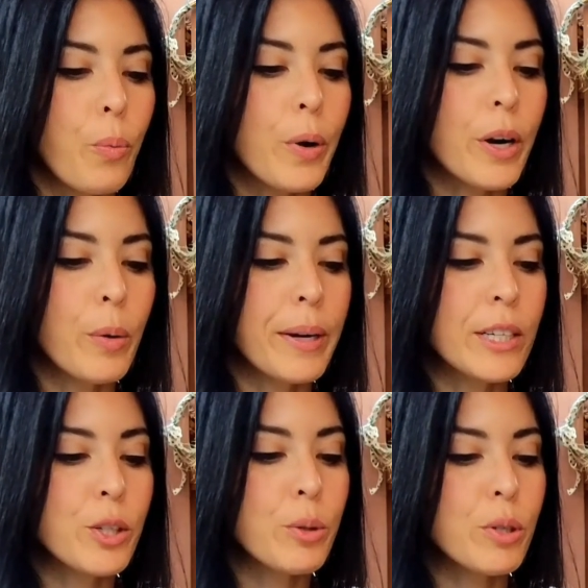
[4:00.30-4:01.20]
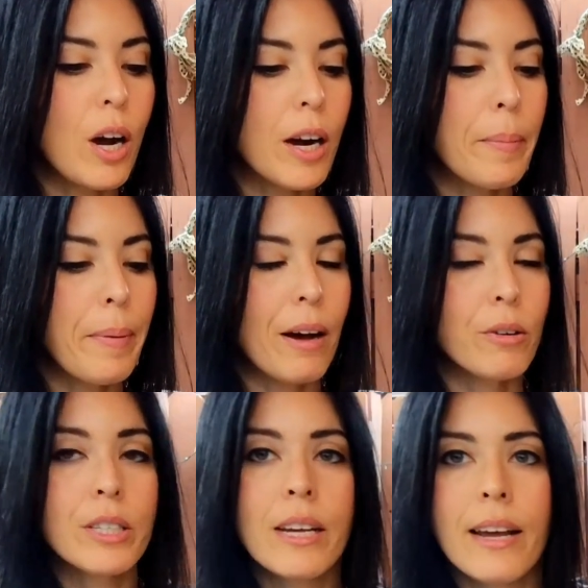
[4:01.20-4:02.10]
we're going to talk about
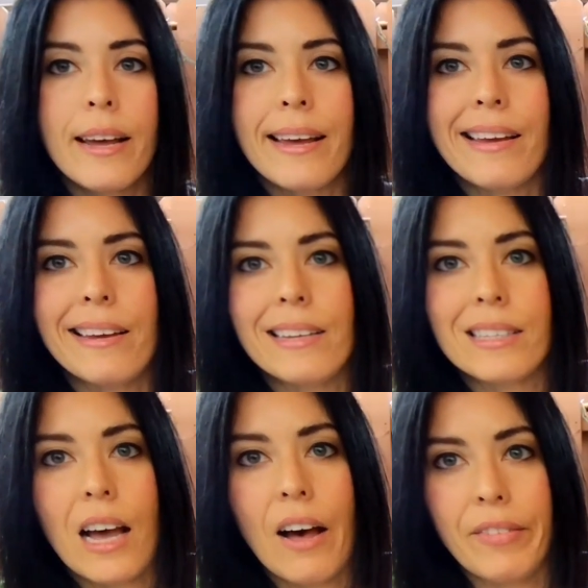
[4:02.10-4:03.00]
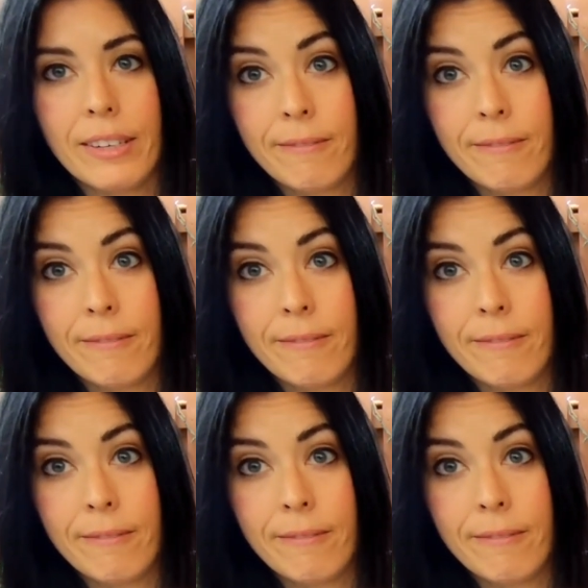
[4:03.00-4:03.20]
is oven.